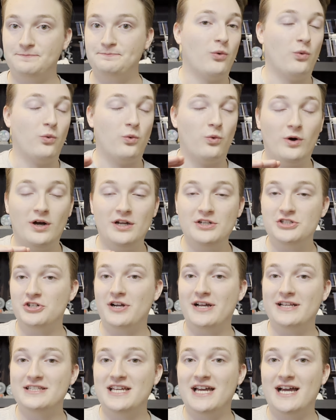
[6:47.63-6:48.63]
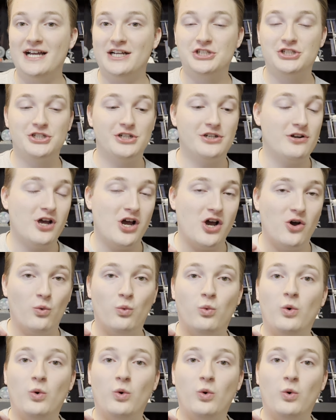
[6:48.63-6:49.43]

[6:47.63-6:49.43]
One transaction,